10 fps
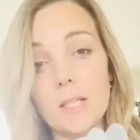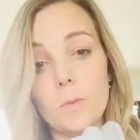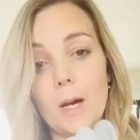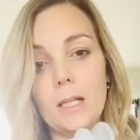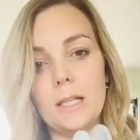
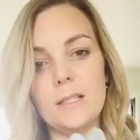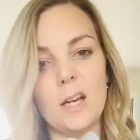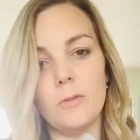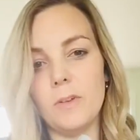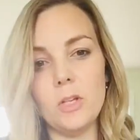as well as
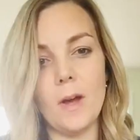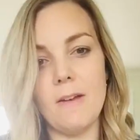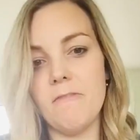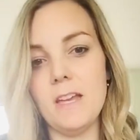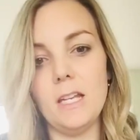they'll fit your
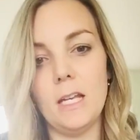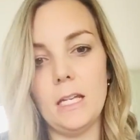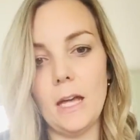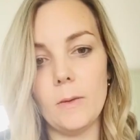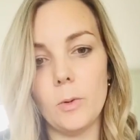Advent
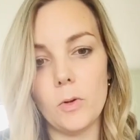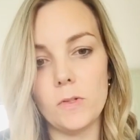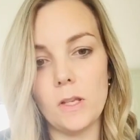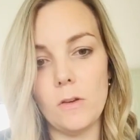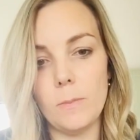and other
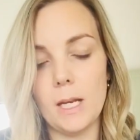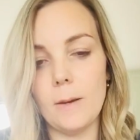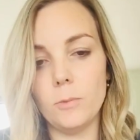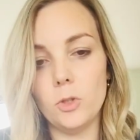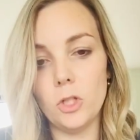bottles that you've been
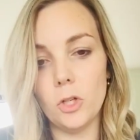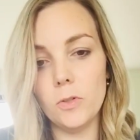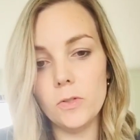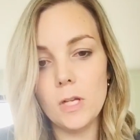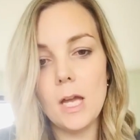able to
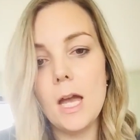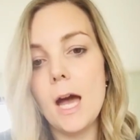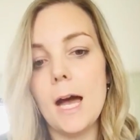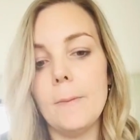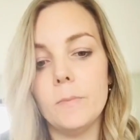use.
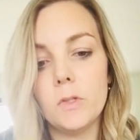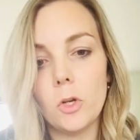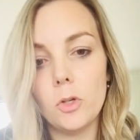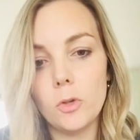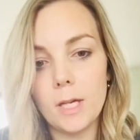So
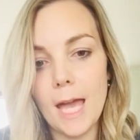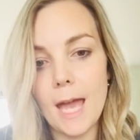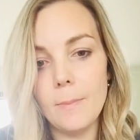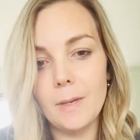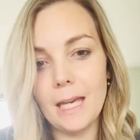your
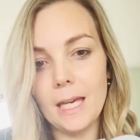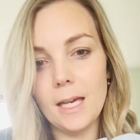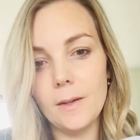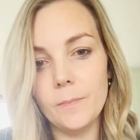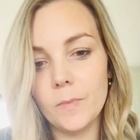cap
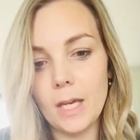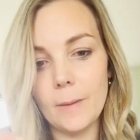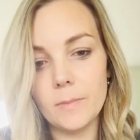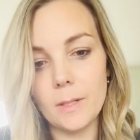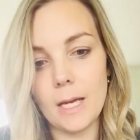here
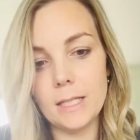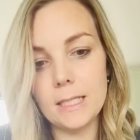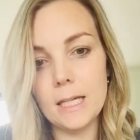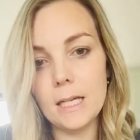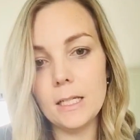comes
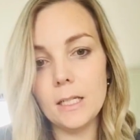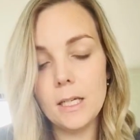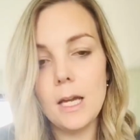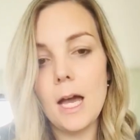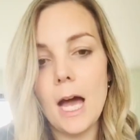undone,
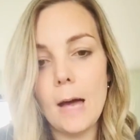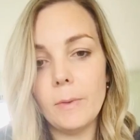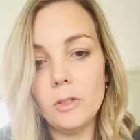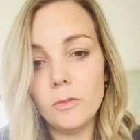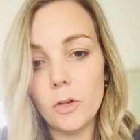
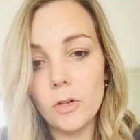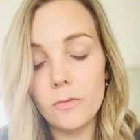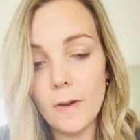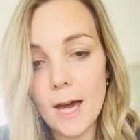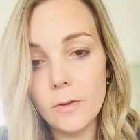and you've got your
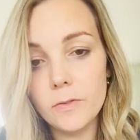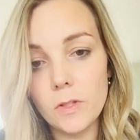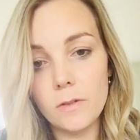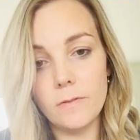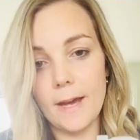valves.
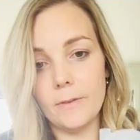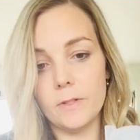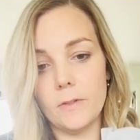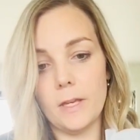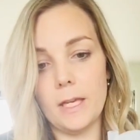So the
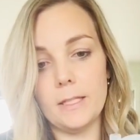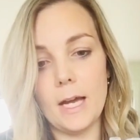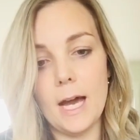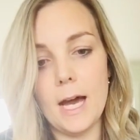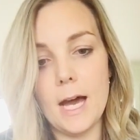valves on these
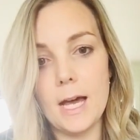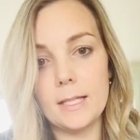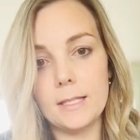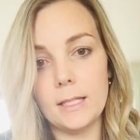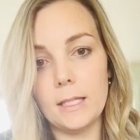are a
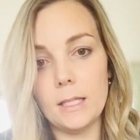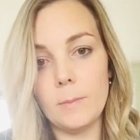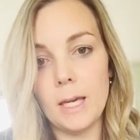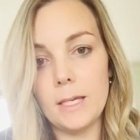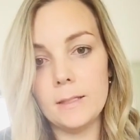singular
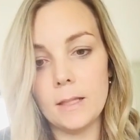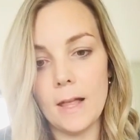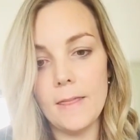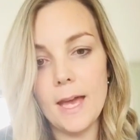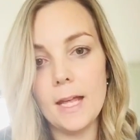piece
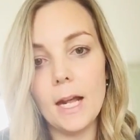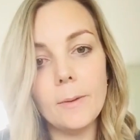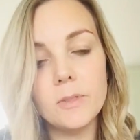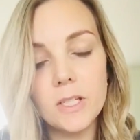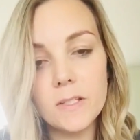like that.
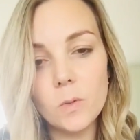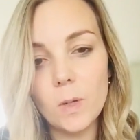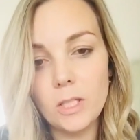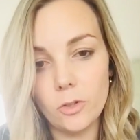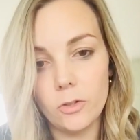Just a
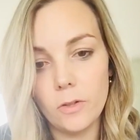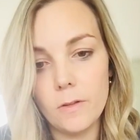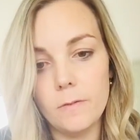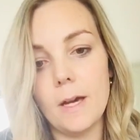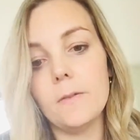wee note on
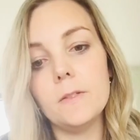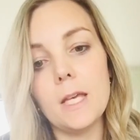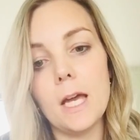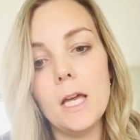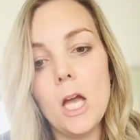the valves
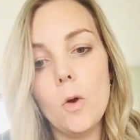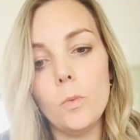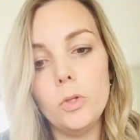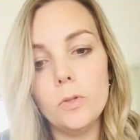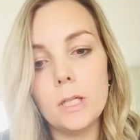that
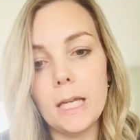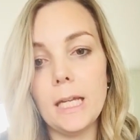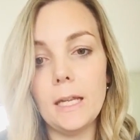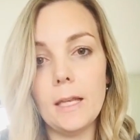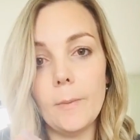when you're
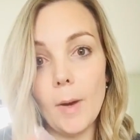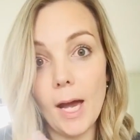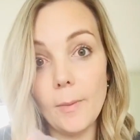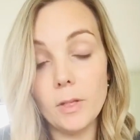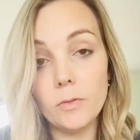cleaning them,
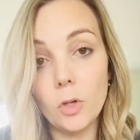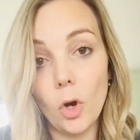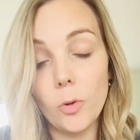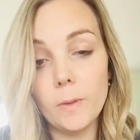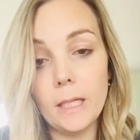and if you're
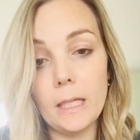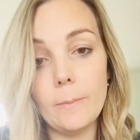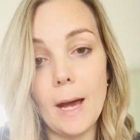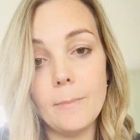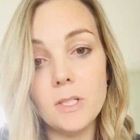opening
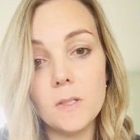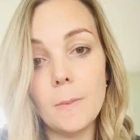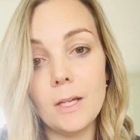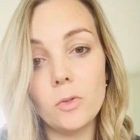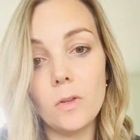them up, just
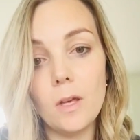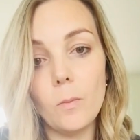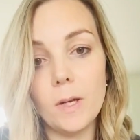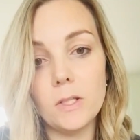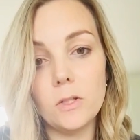make sure that
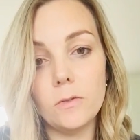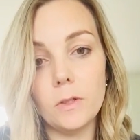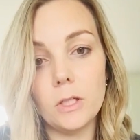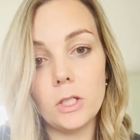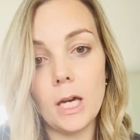once you've
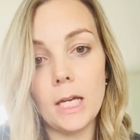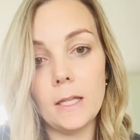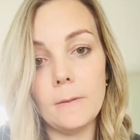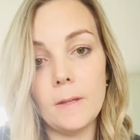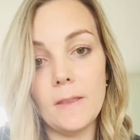finished
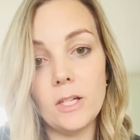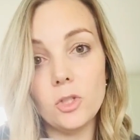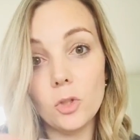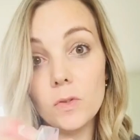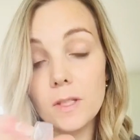cleaning them that they
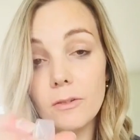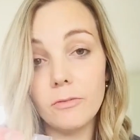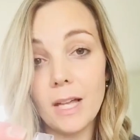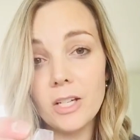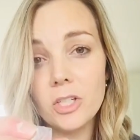do sit
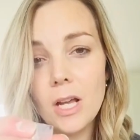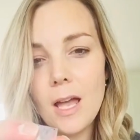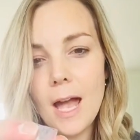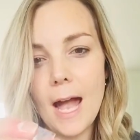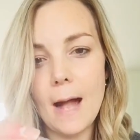flush,
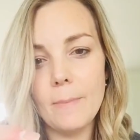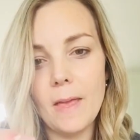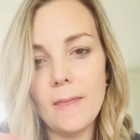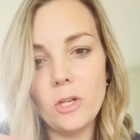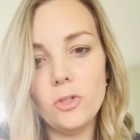
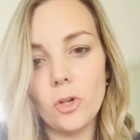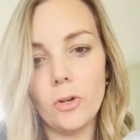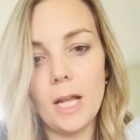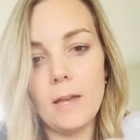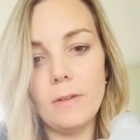and that you
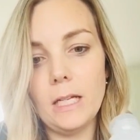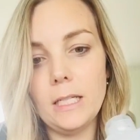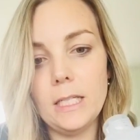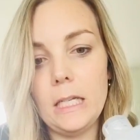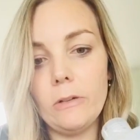don't have
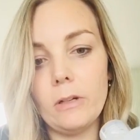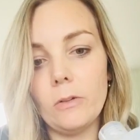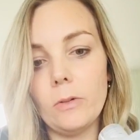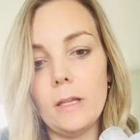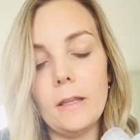any tearing
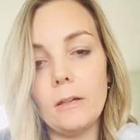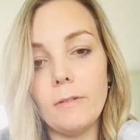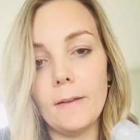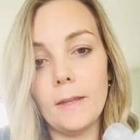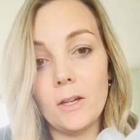or anything
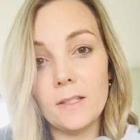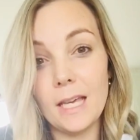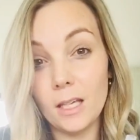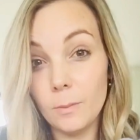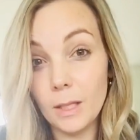around there, because
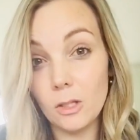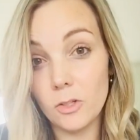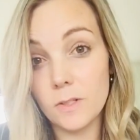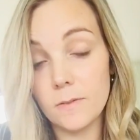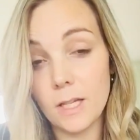that can be a
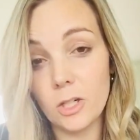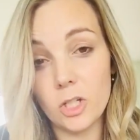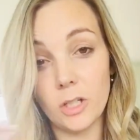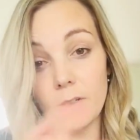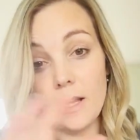loss of suction,